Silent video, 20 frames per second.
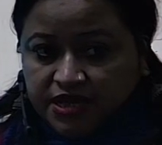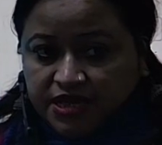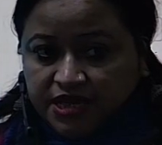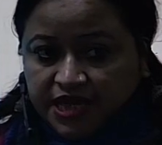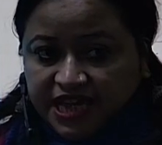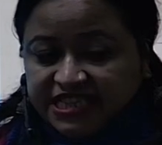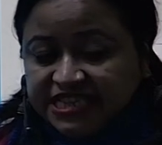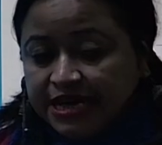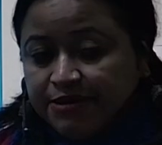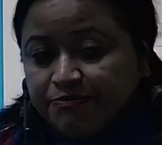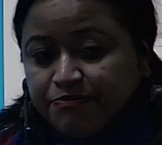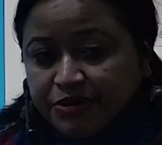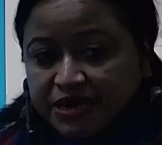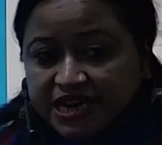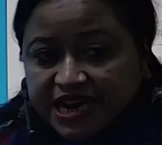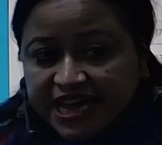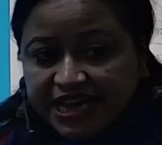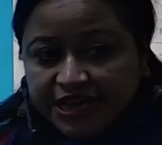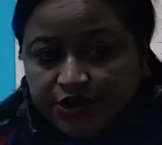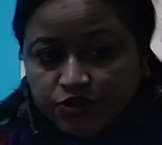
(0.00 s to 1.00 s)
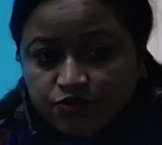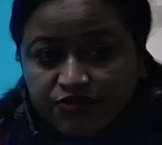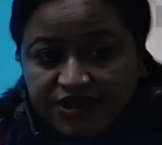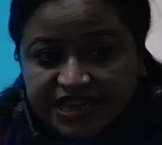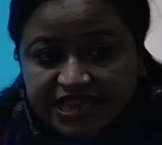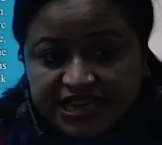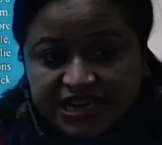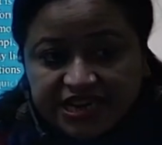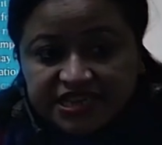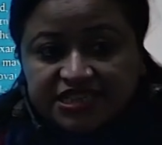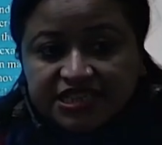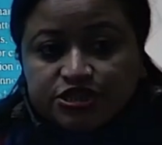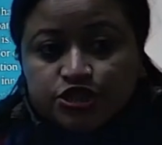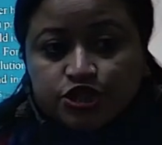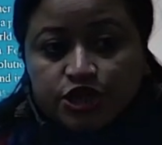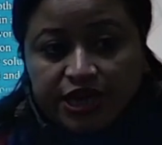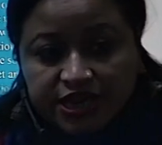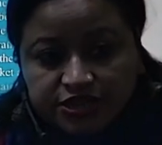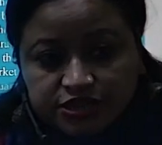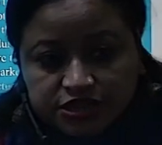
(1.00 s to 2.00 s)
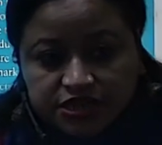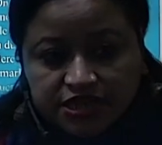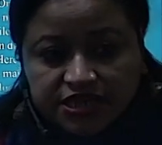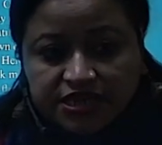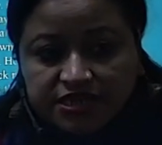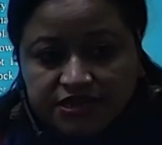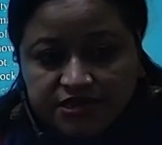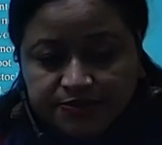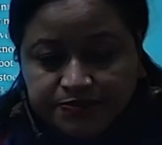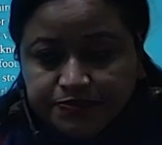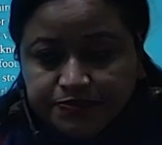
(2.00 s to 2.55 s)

Example like, when there is a change in